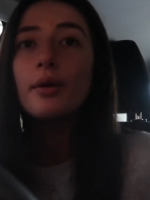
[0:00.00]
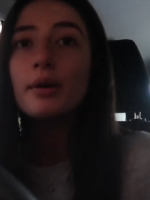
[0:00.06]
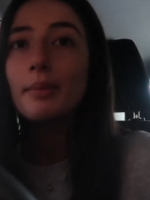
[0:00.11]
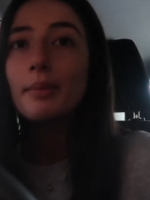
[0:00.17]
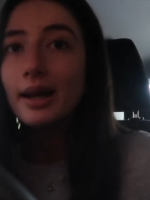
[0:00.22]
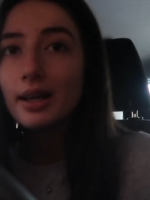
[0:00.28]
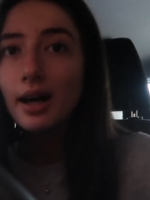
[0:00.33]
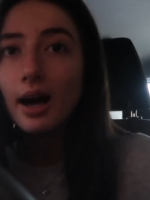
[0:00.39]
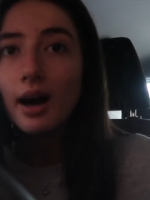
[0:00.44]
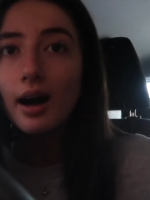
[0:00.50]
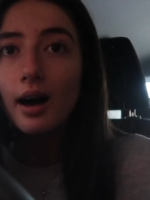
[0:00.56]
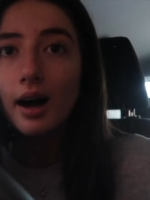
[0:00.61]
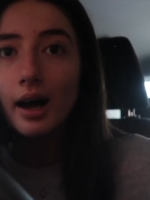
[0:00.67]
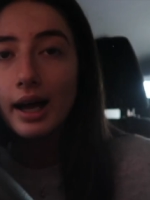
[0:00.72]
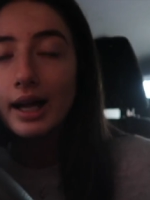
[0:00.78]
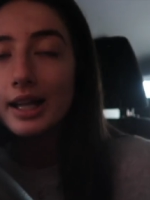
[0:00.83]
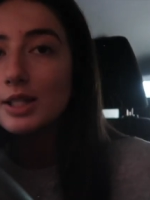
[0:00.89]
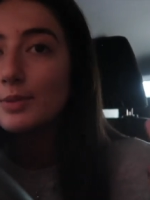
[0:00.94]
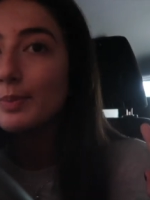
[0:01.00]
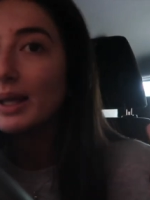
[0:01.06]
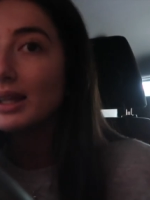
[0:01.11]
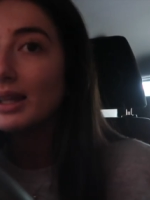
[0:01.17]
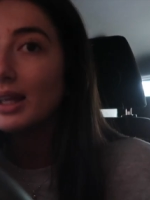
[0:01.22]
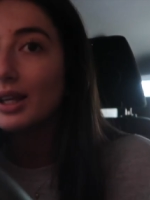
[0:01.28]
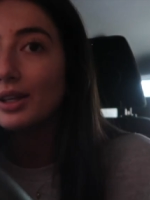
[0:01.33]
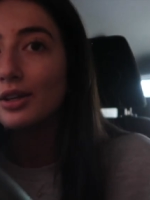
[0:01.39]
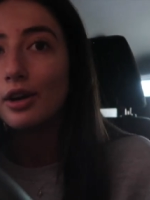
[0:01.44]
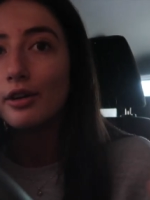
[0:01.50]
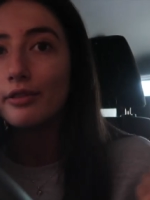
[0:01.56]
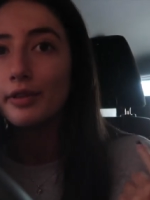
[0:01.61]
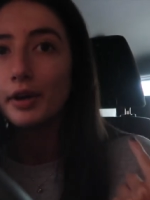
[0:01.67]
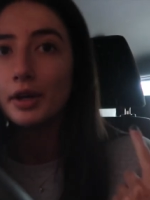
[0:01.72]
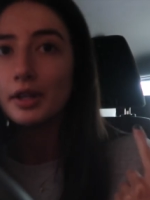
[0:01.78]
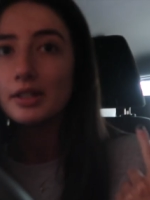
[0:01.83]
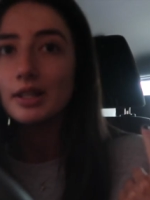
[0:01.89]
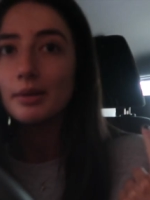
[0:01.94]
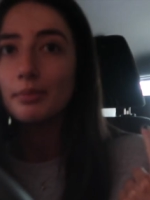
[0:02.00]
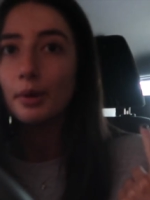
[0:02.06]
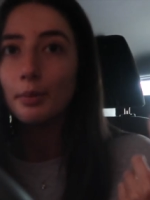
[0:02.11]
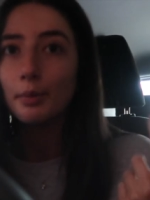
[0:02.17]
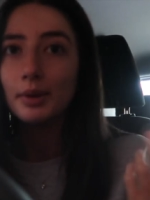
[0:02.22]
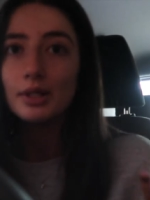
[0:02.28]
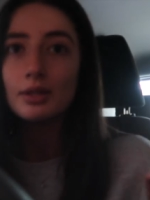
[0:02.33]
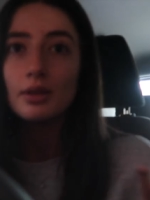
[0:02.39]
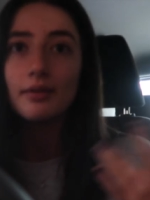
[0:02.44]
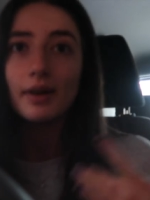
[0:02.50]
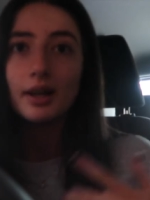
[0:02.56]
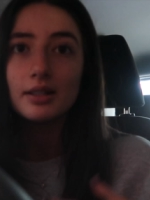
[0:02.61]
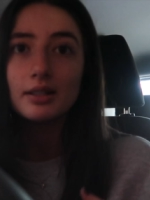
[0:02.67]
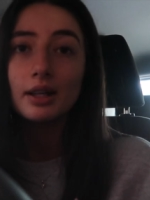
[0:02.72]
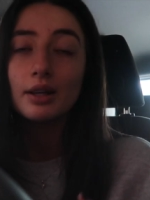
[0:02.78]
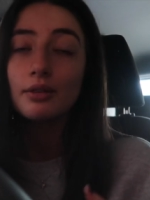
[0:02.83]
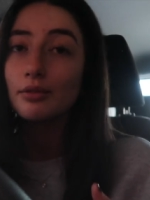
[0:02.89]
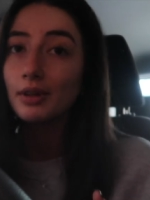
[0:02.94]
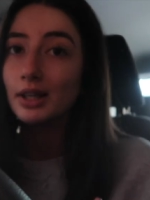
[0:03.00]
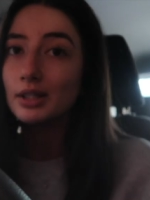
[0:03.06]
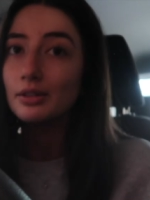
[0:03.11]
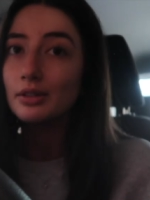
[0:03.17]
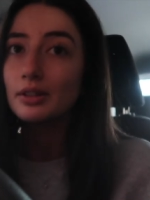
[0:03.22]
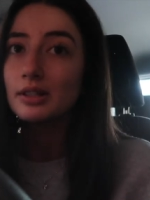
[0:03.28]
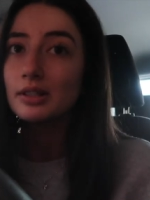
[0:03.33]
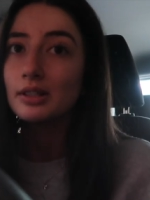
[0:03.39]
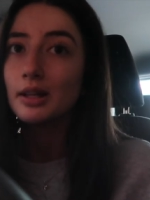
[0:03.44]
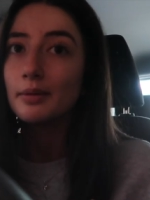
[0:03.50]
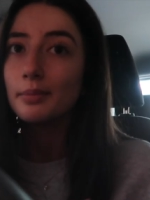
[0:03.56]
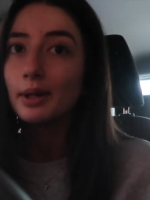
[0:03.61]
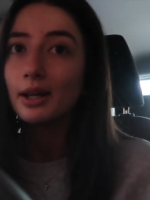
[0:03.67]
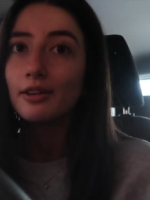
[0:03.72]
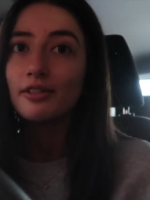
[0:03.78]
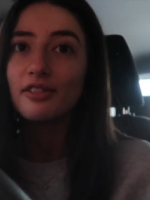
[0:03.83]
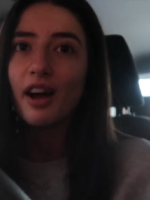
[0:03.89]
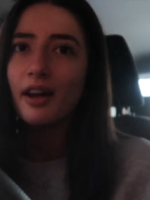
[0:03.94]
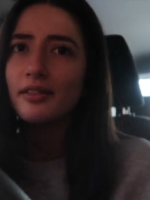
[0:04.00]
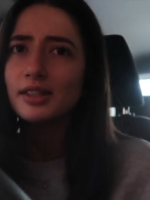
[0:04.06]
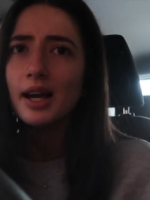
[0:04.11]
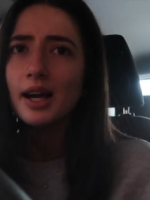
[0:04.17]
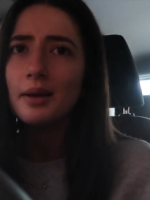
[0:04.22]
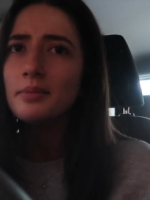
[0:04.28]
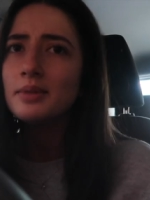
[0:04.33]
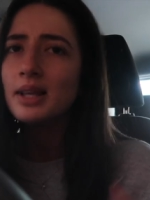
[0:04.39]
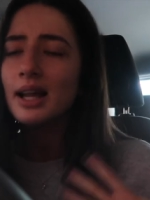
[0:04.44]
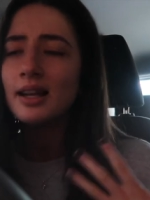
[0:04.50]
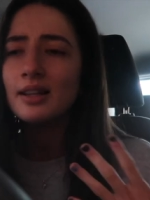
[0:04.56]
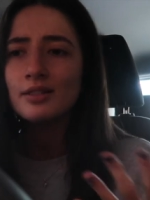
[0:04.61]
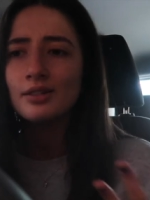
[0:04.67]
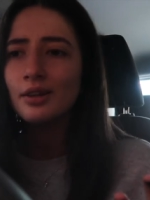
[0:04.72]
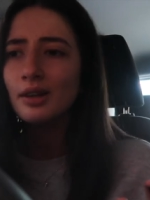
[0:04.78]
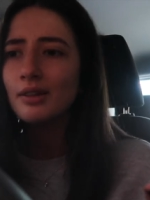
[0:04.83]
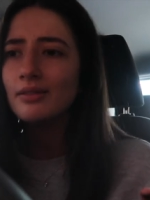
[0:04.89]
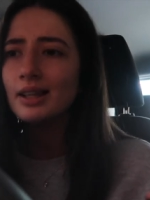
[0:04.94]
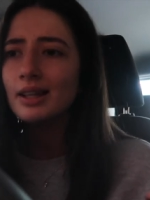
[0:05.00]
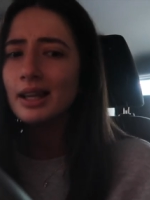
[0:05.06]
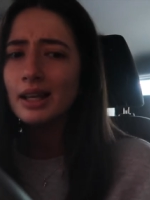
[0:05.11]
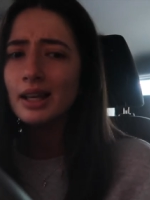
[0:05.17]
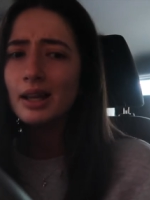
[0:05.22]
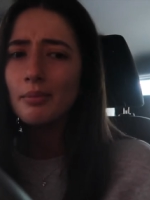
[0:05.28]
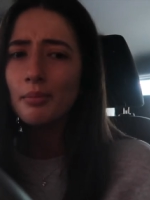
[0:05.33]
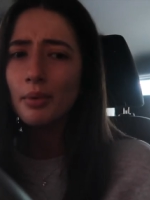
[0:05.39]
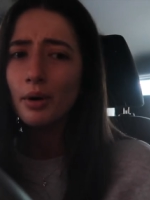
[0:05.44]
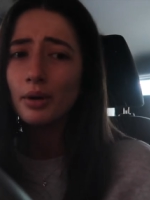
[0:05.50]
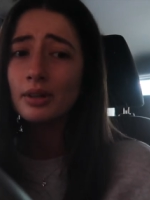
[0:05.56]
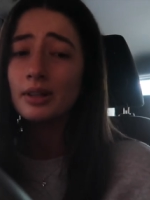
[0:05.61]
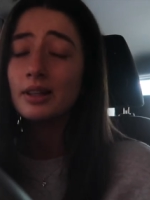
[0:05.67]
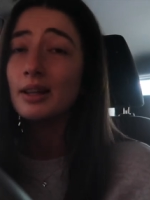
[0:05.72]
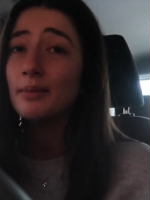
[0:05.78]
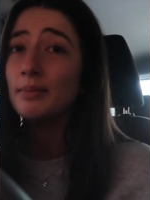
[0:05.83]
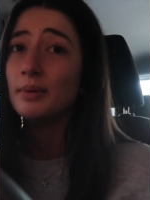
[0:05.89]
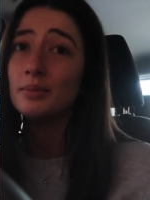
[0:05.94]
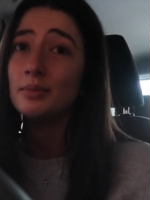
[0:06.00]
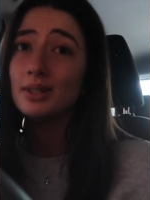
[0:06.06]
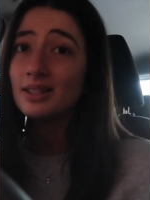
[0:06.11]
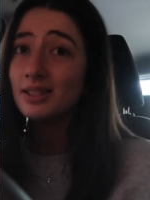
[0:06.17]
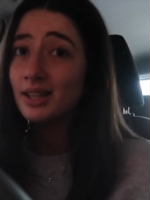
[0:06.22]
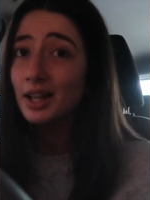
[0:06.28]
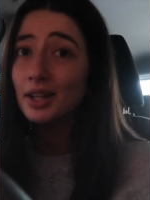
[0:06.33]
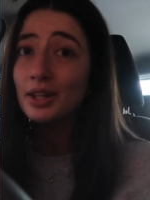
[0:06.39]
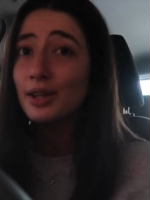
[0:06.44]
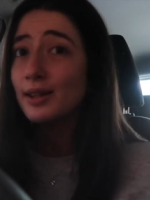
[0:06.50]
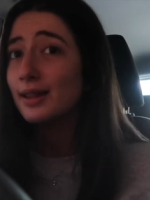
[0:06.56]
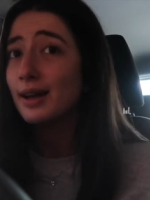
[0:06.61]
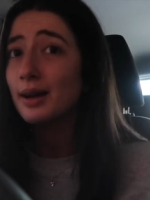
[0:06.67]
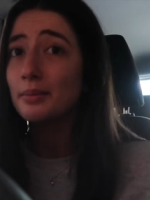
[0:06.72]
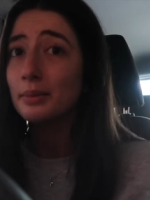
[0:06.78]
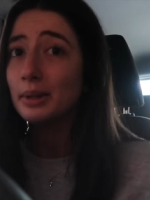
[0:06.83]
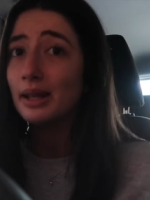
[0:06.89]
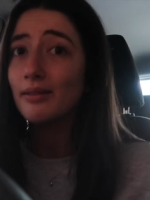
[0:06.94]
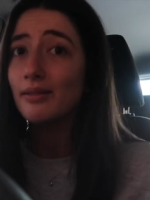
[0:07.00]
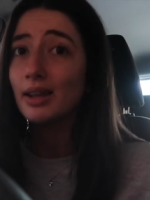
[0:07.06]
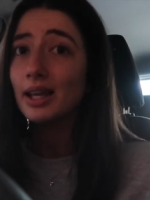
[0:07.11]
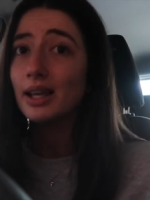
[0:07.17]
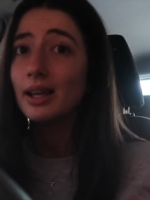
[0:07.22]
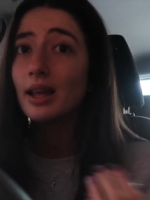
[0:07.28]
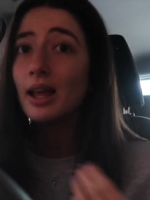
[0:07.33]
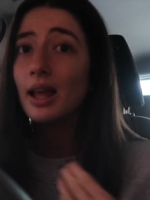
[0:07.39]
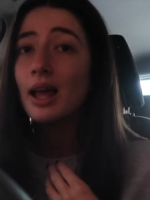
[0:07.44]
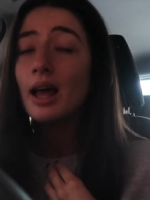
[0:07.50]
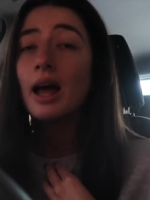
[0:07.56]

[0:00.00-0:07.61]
we're in my car it's been like not focusing properly so I've had to like redo this clip like five times and it's not even like an important clip I'm just telling you that I'm leaving